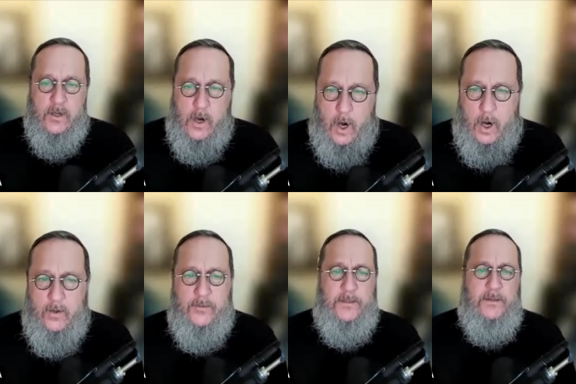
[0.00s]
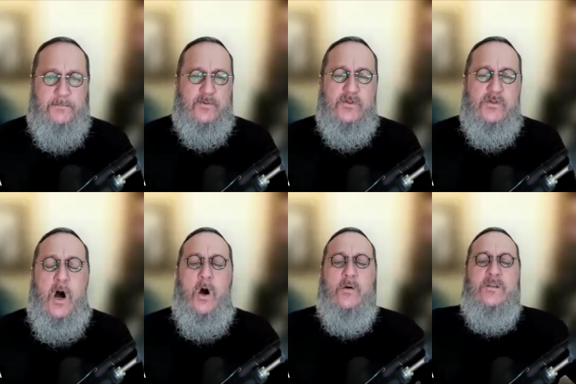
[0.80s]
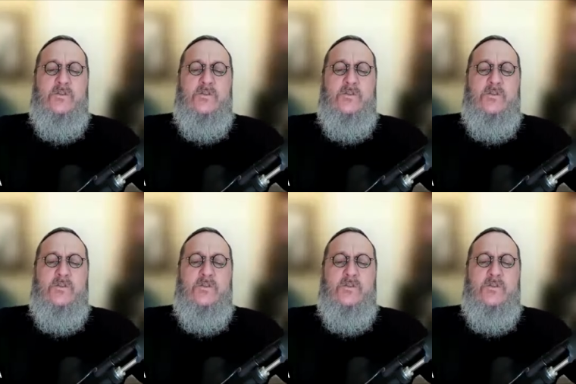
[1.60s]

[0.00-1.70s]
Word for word: All the people saw and